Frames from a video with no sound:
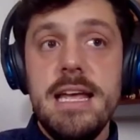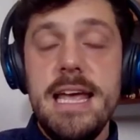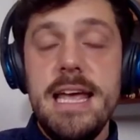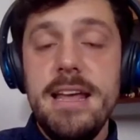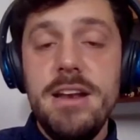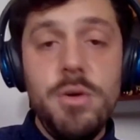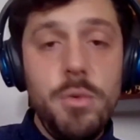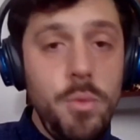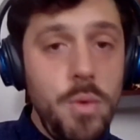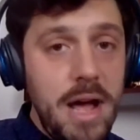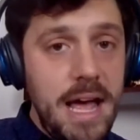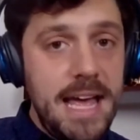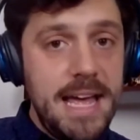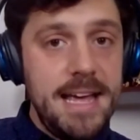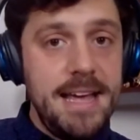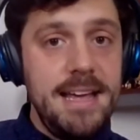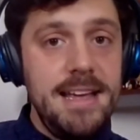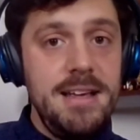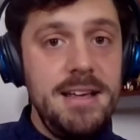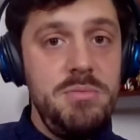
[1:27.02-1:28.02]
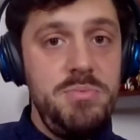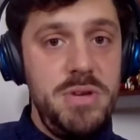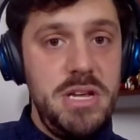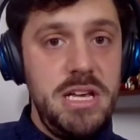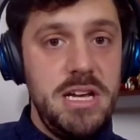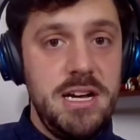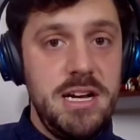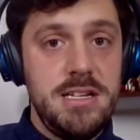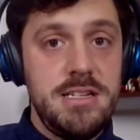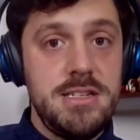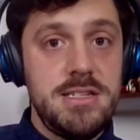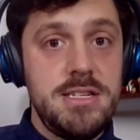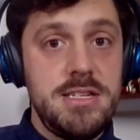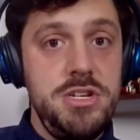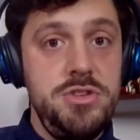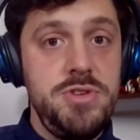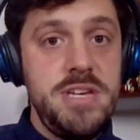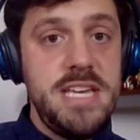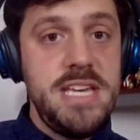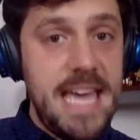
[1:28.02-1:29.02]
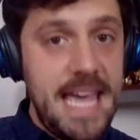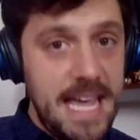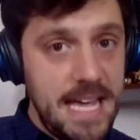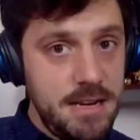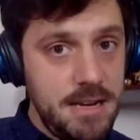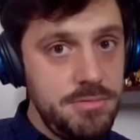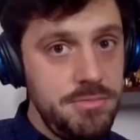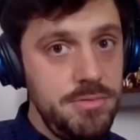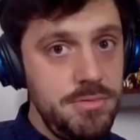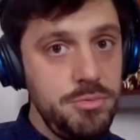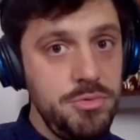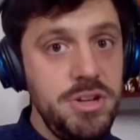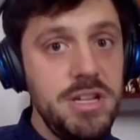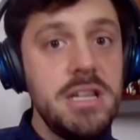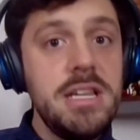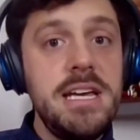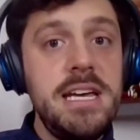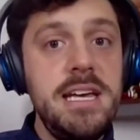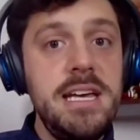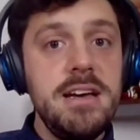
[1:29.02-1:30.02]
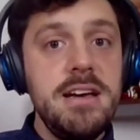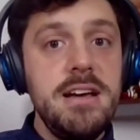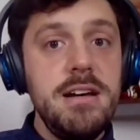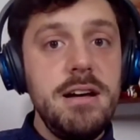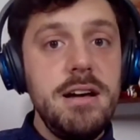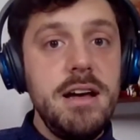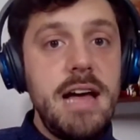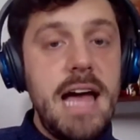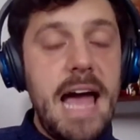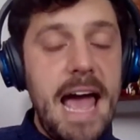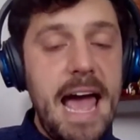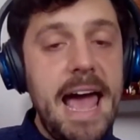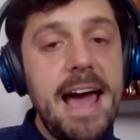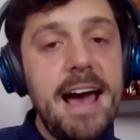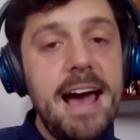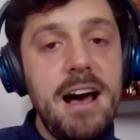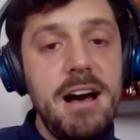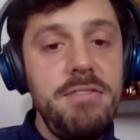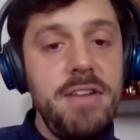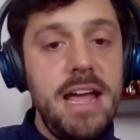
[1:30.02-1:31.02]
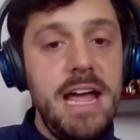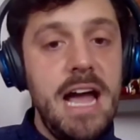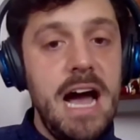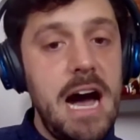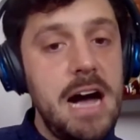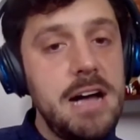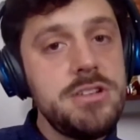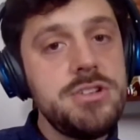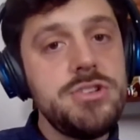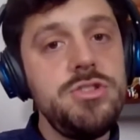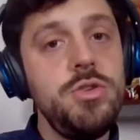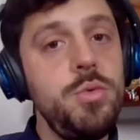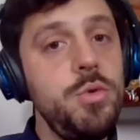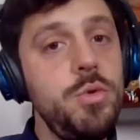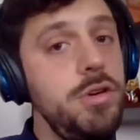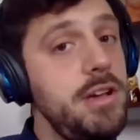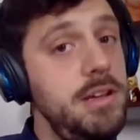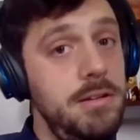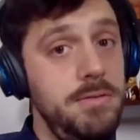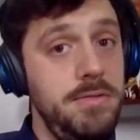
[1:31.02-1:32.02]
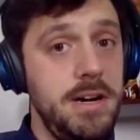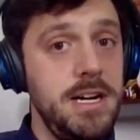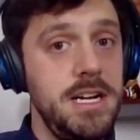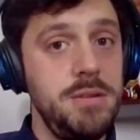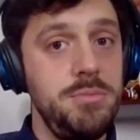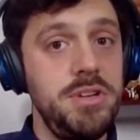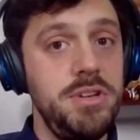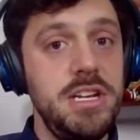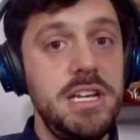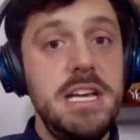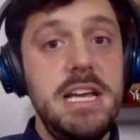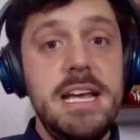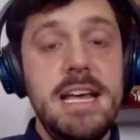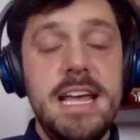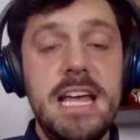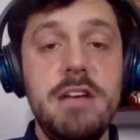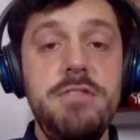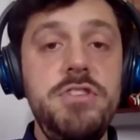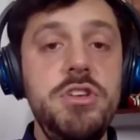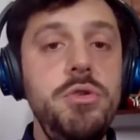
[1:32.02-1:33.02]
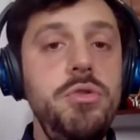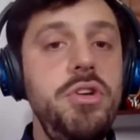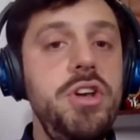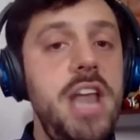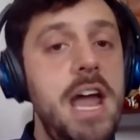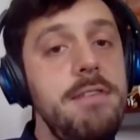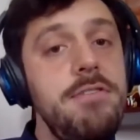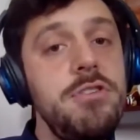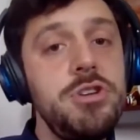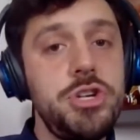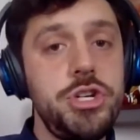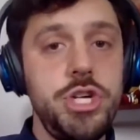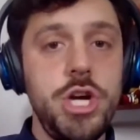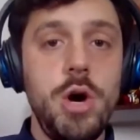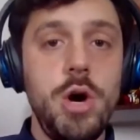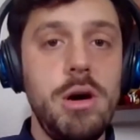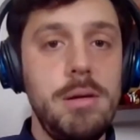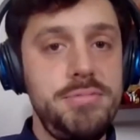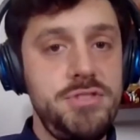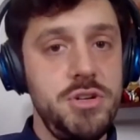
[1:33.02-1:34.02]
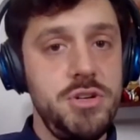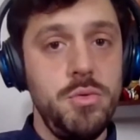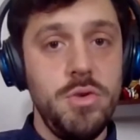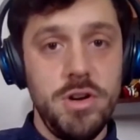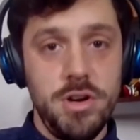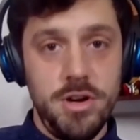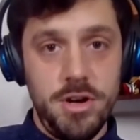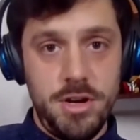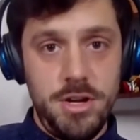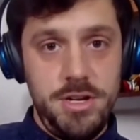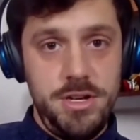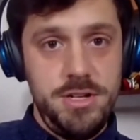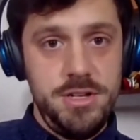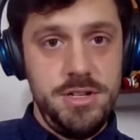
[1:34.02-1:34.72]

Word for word: in a way, because you can't really have a hostile work environment if you never show up to work.